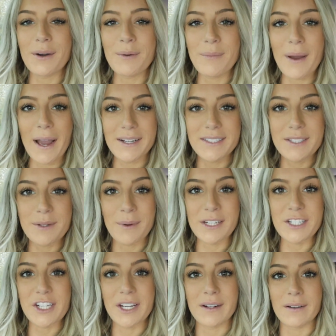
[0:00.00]
welcome back to
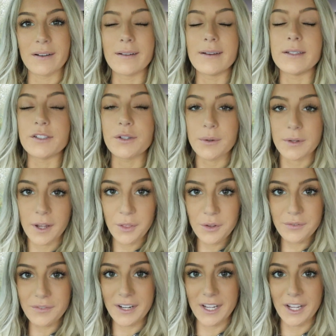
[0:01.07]
my channel and to
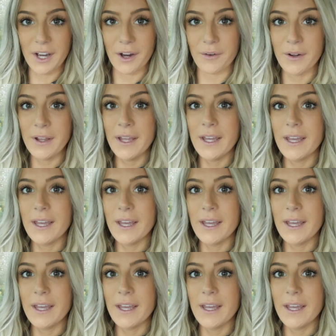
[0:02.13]
another video.